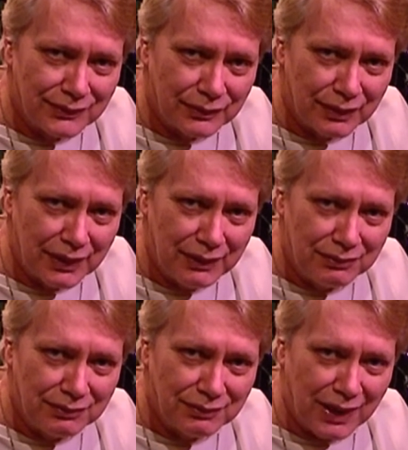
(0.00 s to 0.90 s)
Ready?
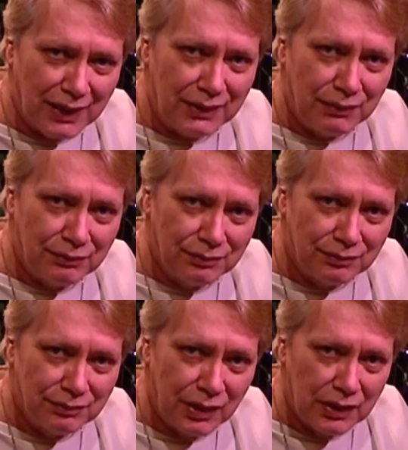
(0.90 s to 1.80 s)
Got it?
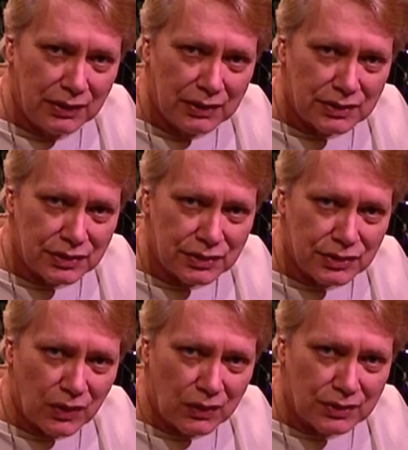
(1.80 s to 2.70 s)
Is it the star?